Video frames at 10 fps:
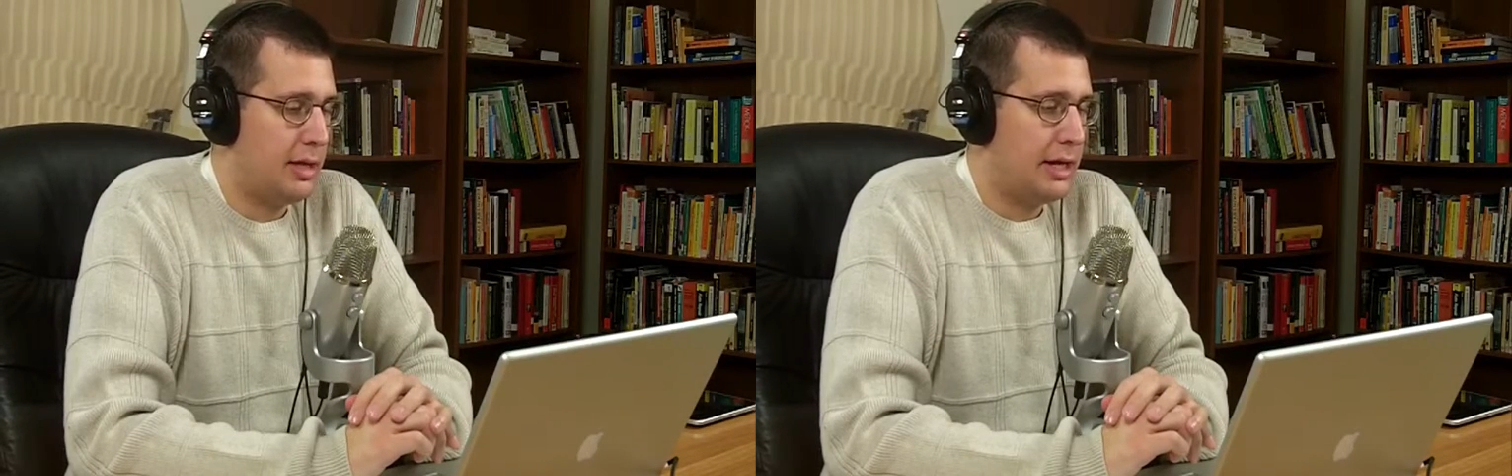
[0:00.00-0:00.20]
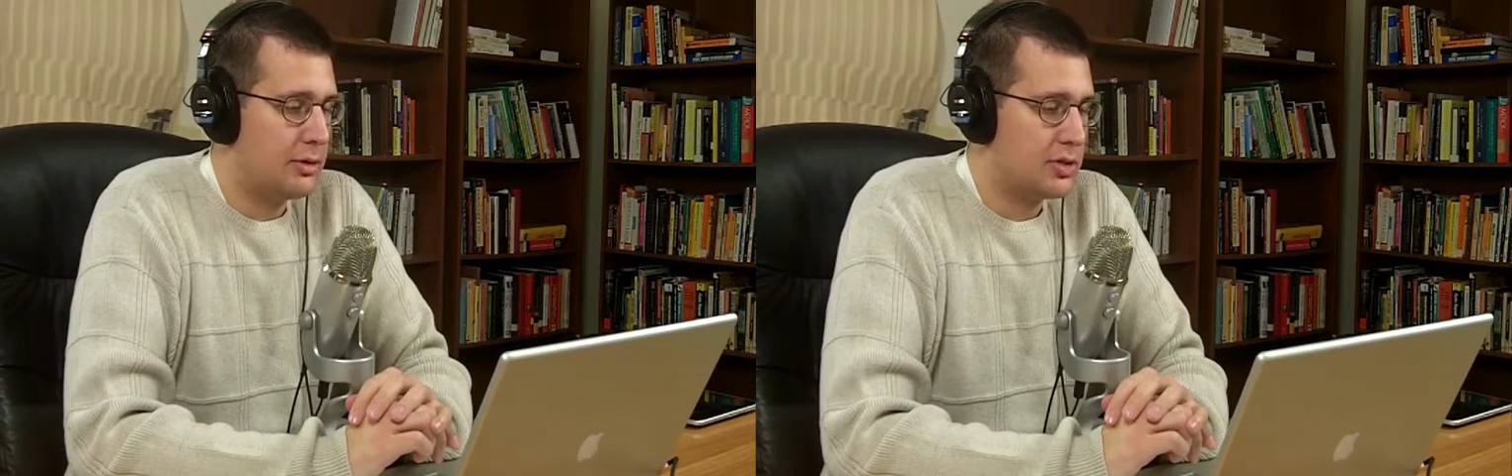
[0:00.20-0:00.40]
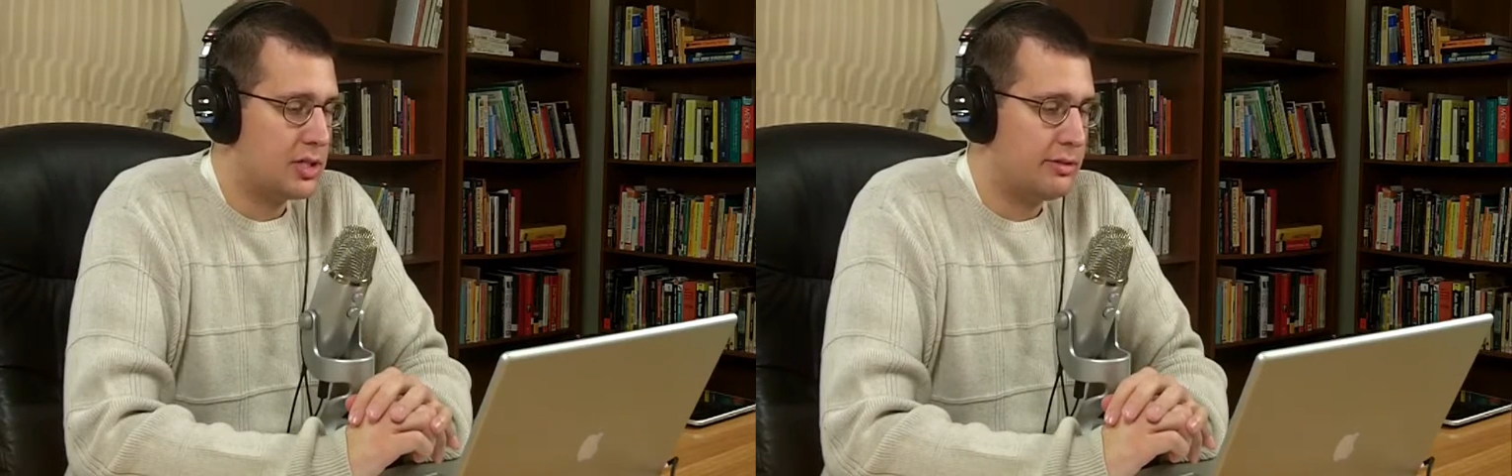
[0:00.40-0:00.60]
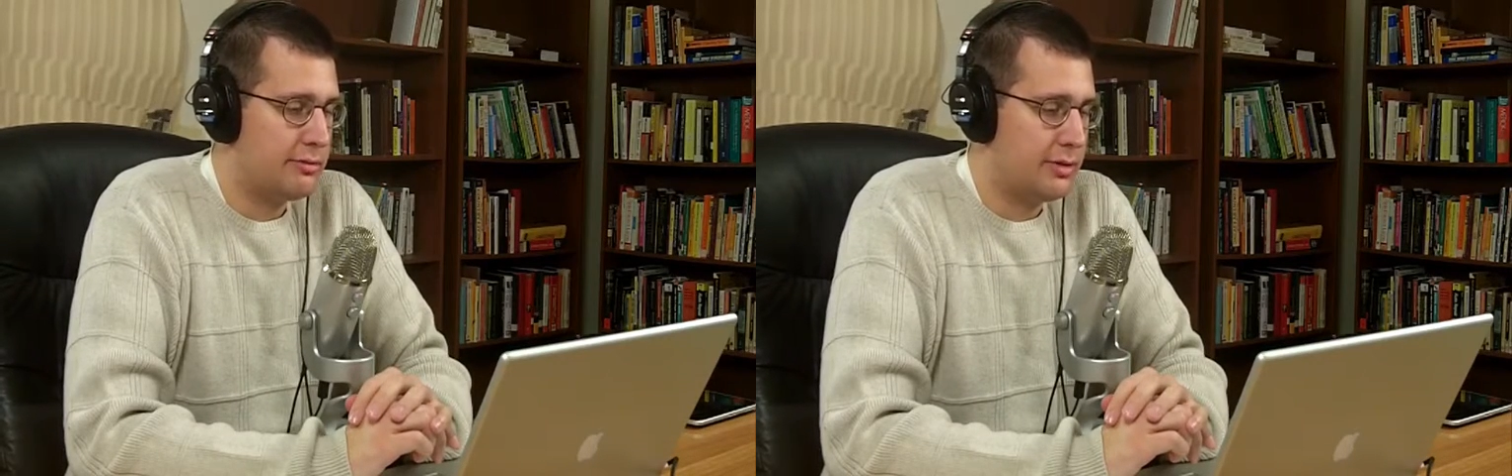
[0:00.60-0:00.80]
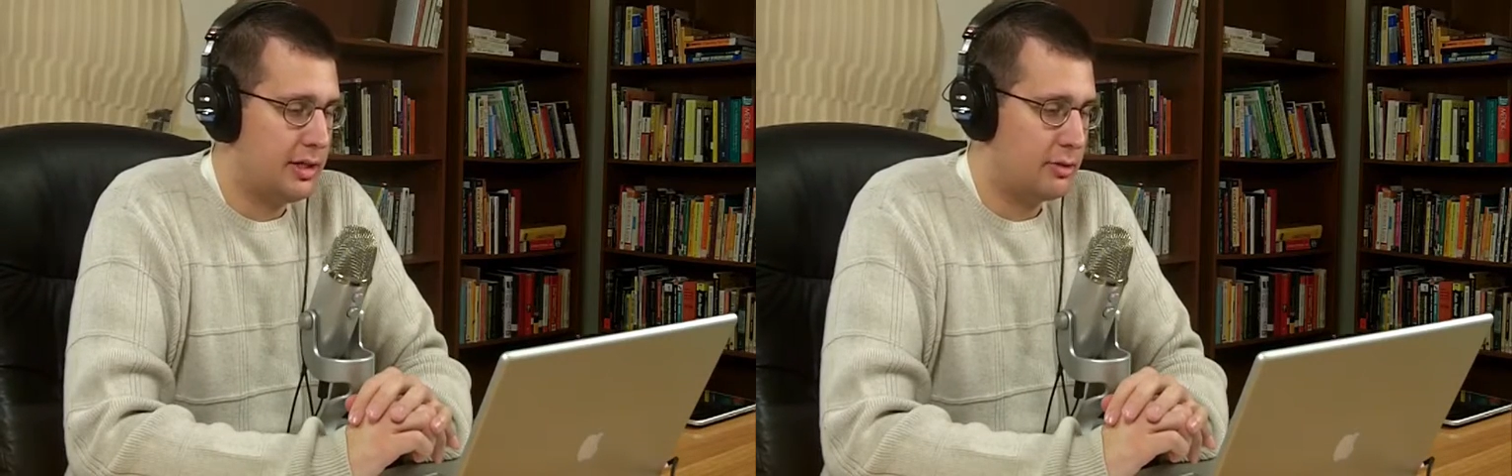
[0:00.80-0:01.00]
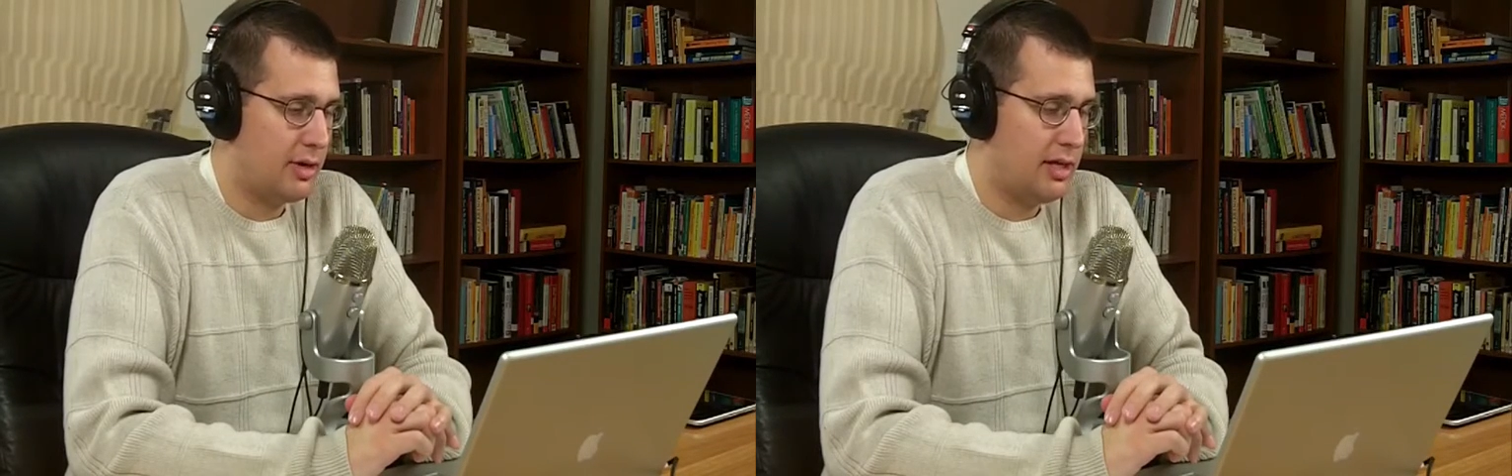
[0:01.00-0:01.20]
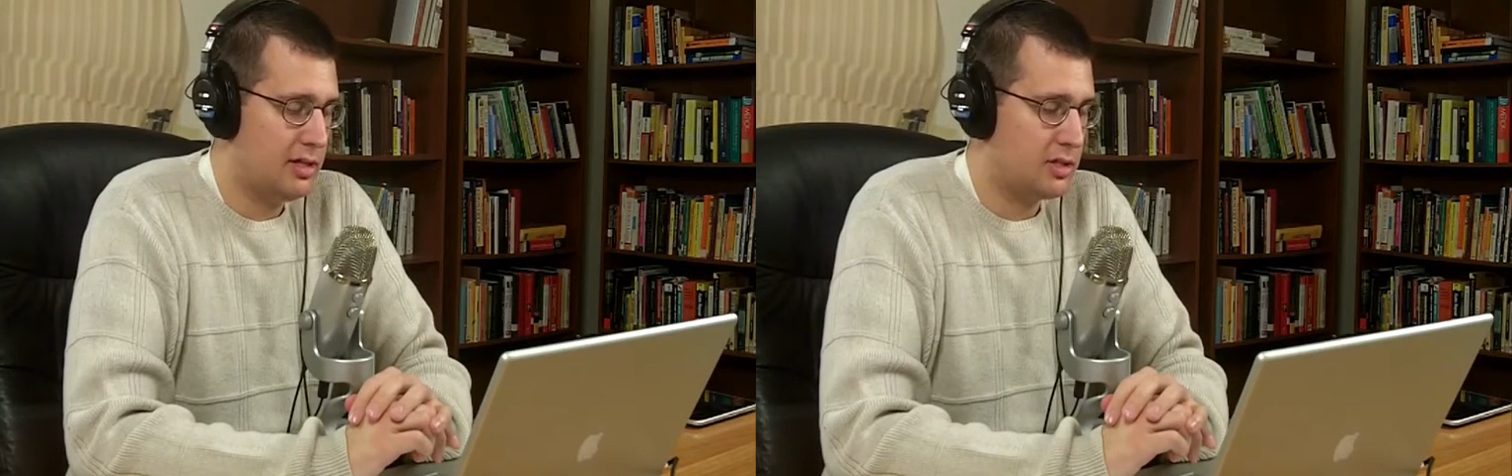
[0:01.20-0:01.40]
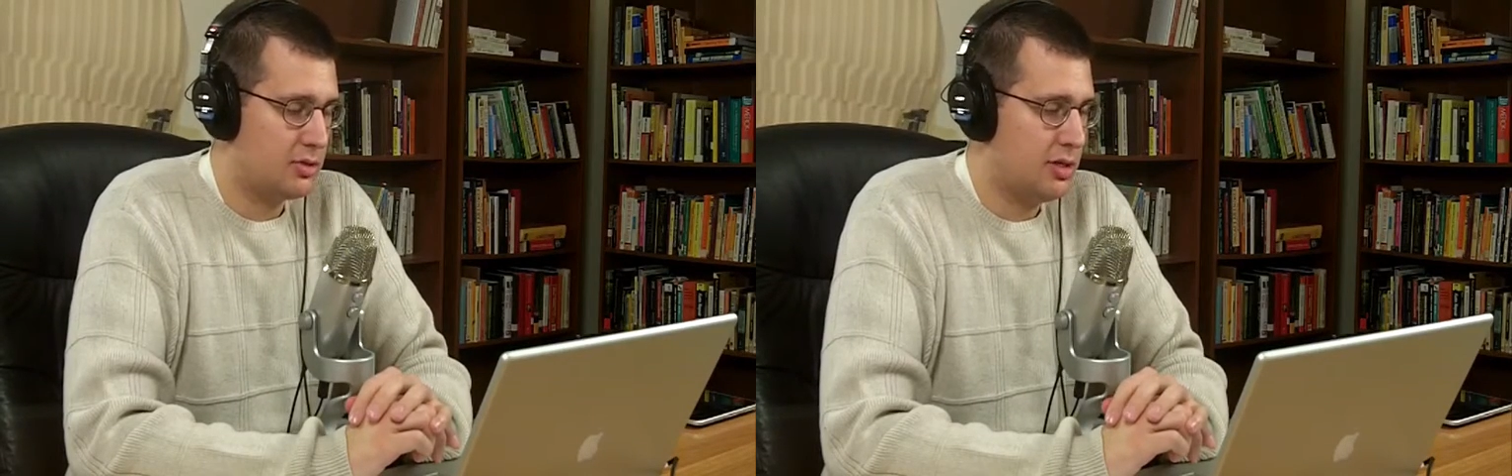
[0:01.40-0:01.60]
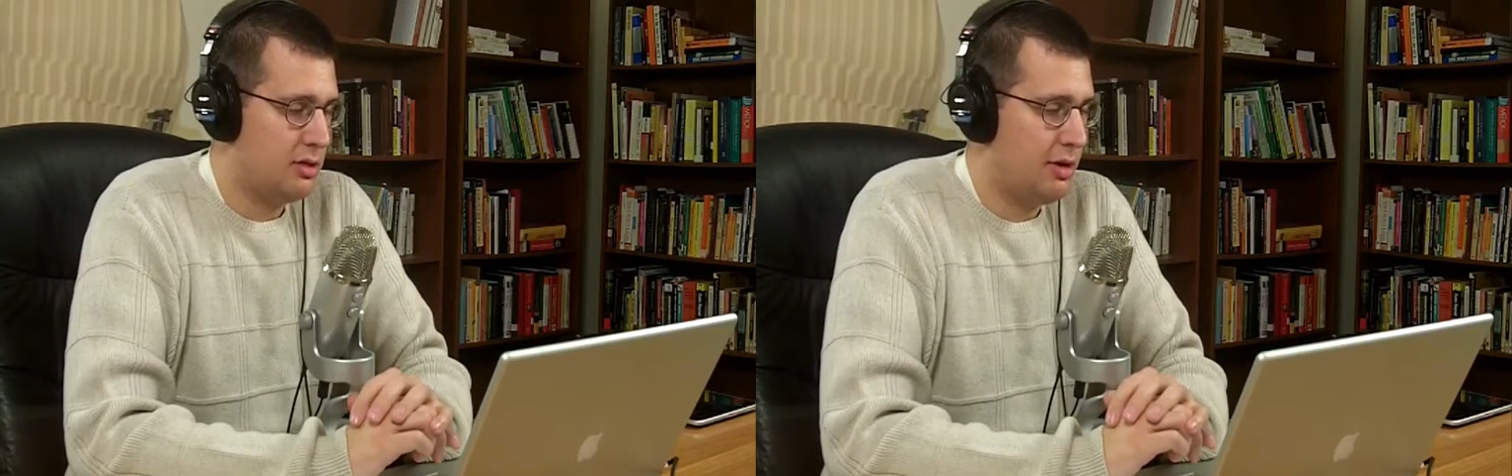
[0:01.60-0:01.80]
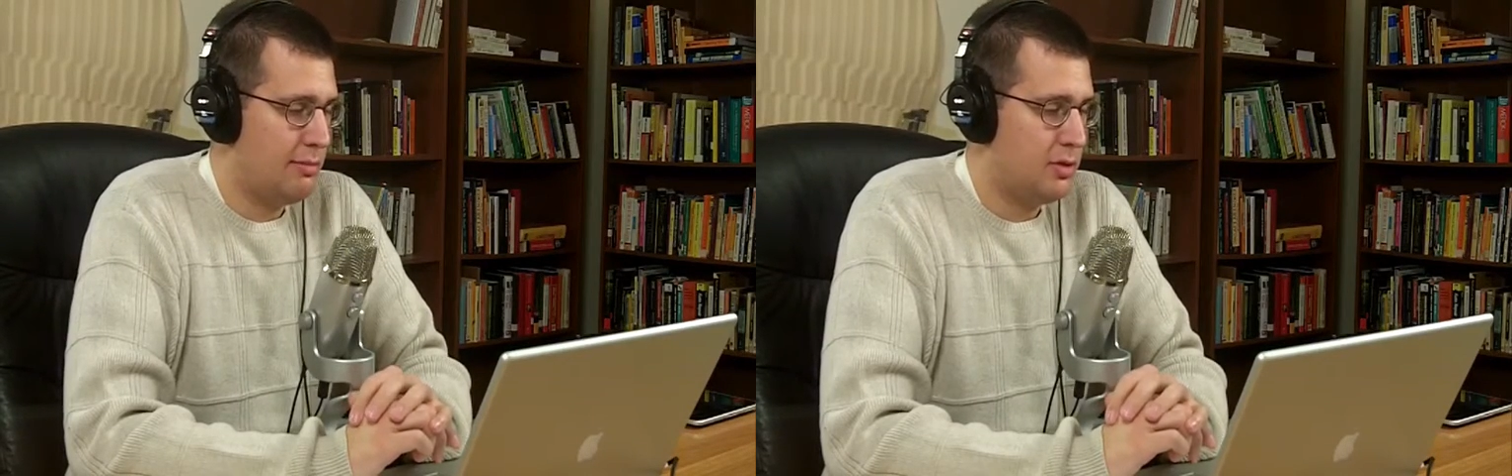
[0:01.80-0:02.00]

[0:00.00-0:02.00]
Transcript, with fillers: hours of great history and great